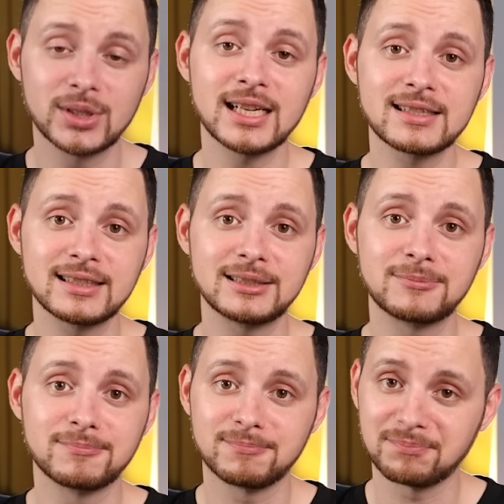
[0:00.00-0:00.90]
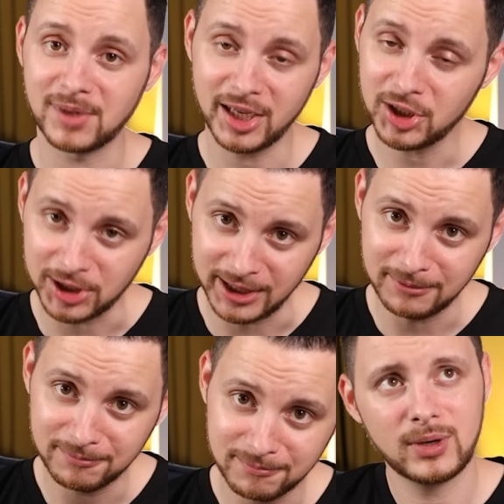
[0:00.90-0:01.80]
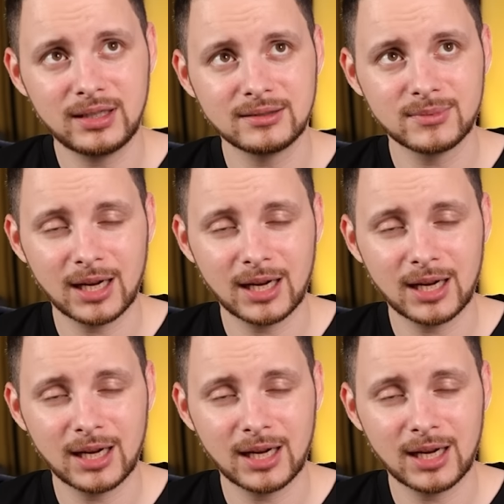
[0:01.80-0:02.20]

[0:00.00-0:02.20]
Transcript: guessed it, a hoodie. Well,